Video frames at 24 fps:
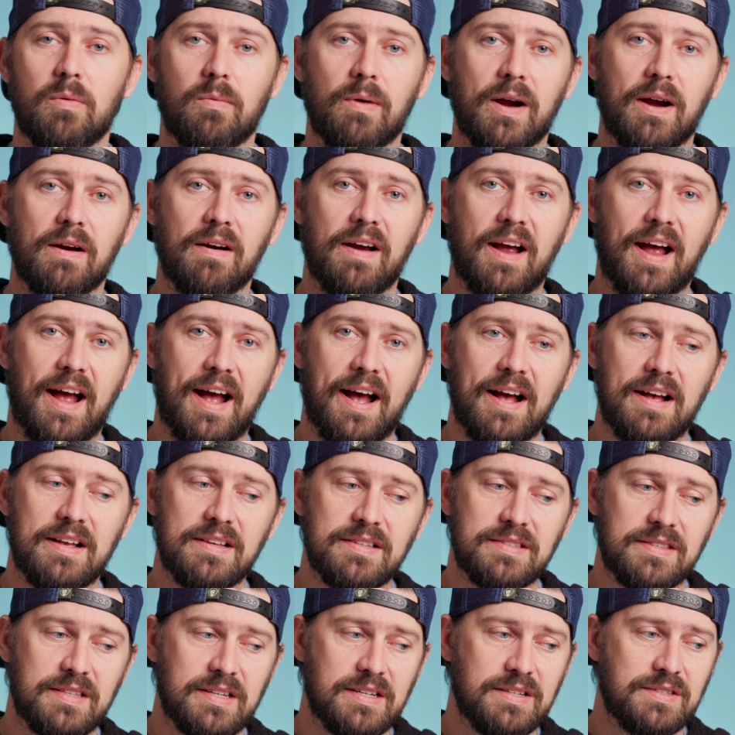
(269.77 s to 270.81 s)

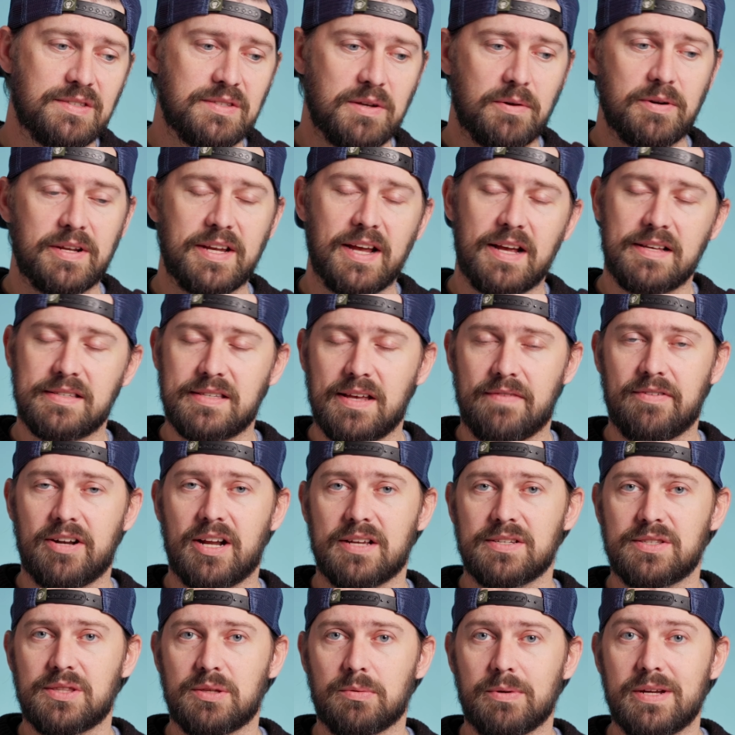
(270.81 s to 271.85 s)
whereas the Sony
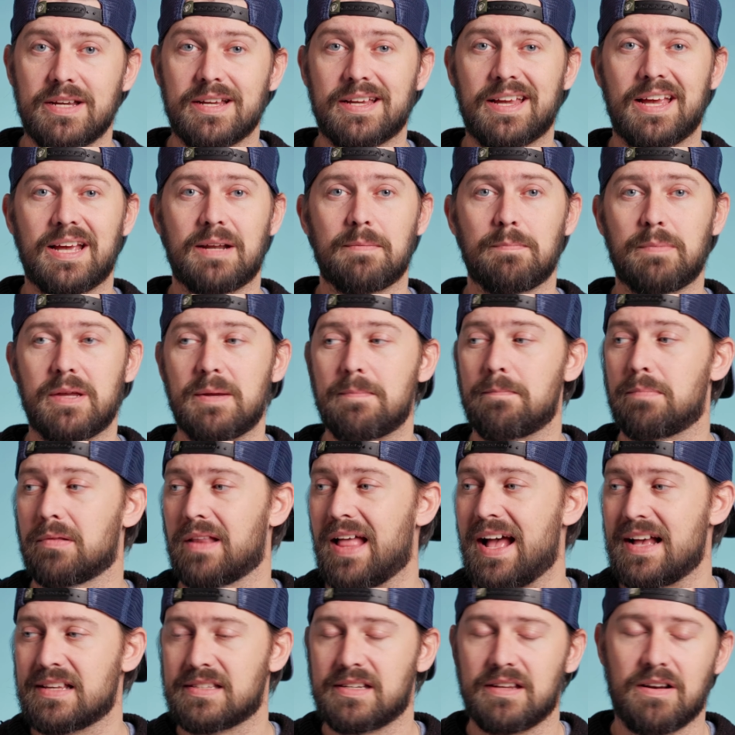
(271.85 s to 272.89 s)
A7S III can be
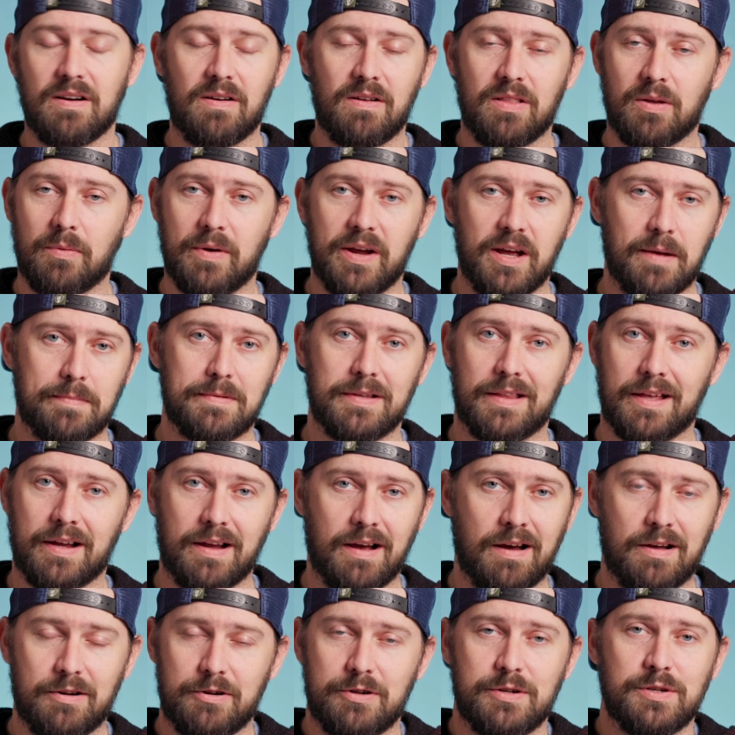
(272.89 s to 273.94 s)
blasted all the way up to like
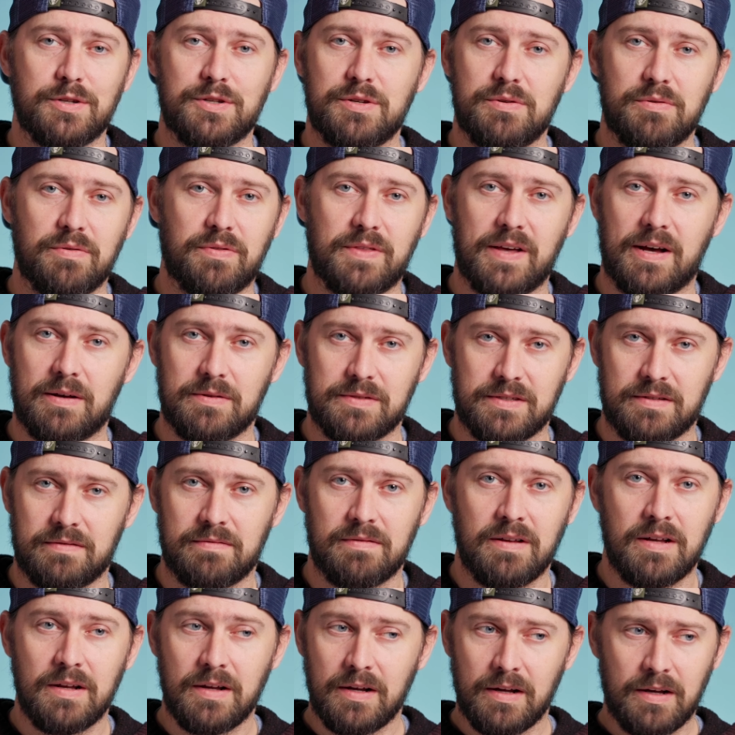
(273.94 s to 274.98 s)

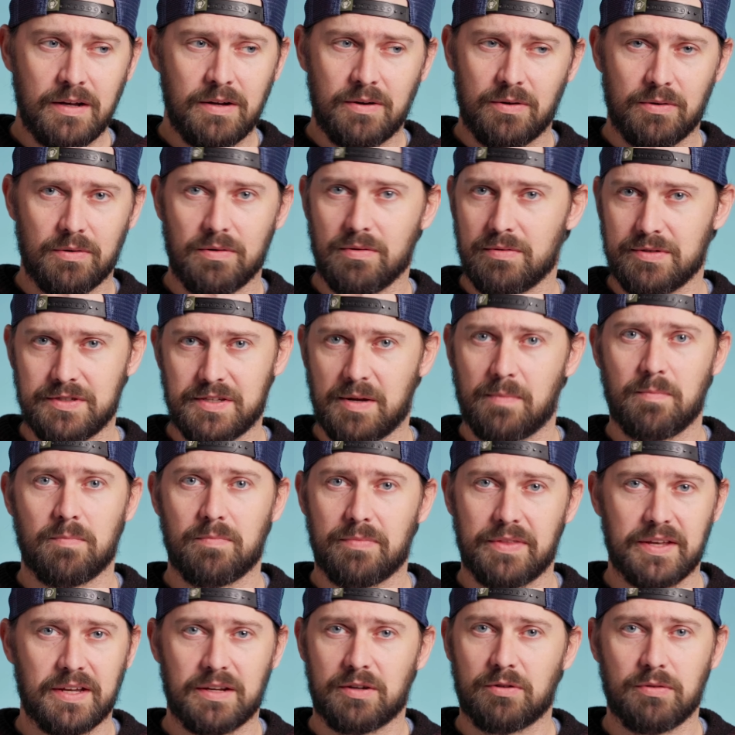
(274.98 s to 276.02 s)
102,000 or
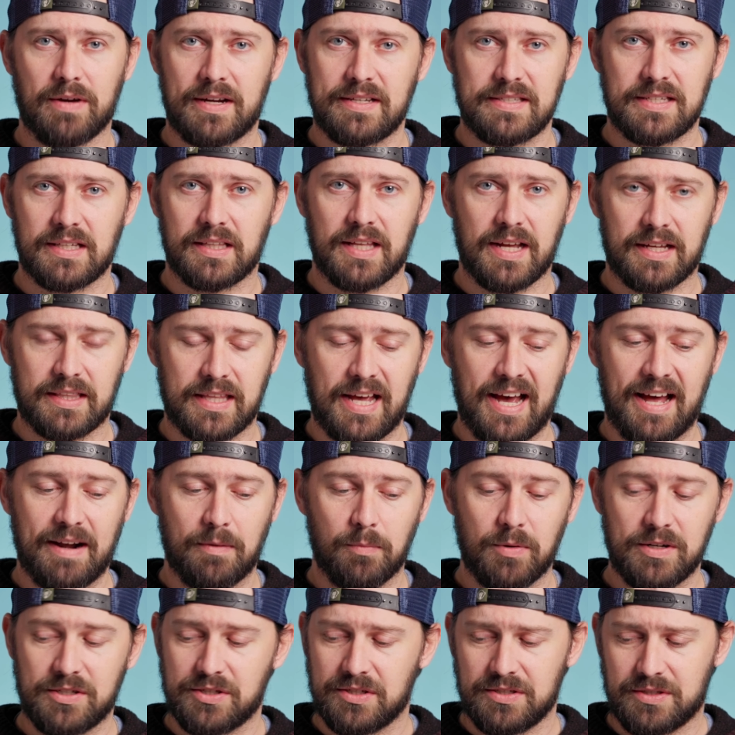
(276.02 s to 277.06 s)
something crazy like
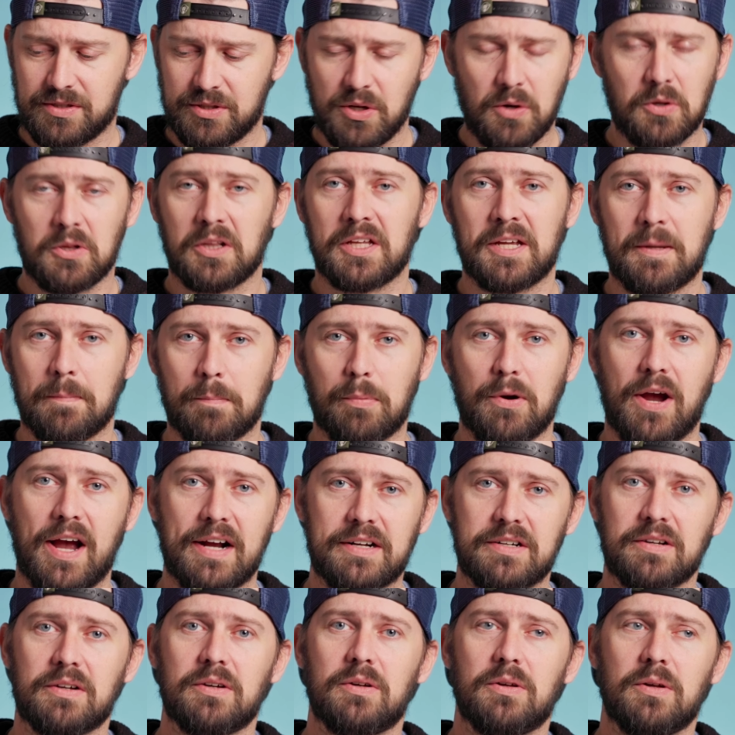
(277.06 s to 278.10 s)
that, which is totally
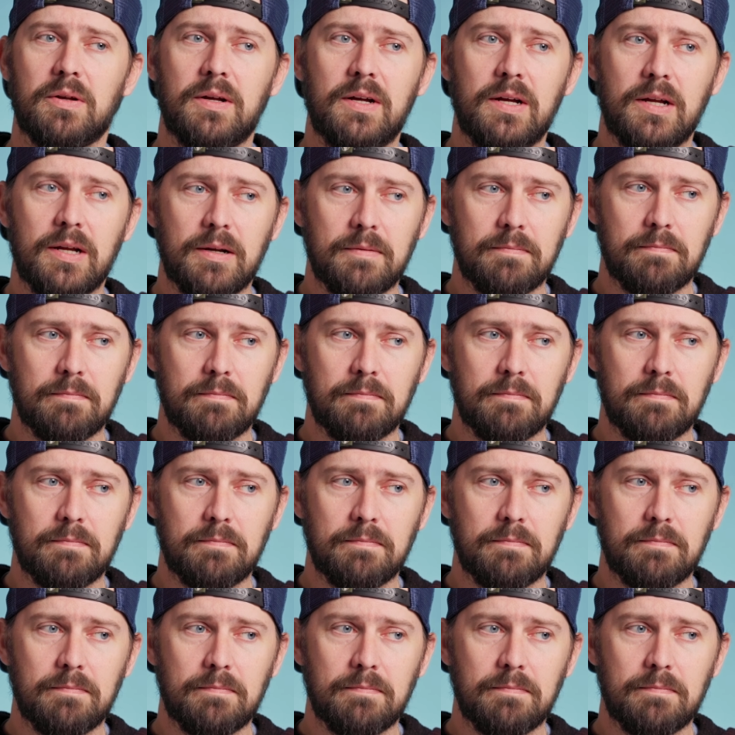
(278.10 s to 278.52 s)
impractical,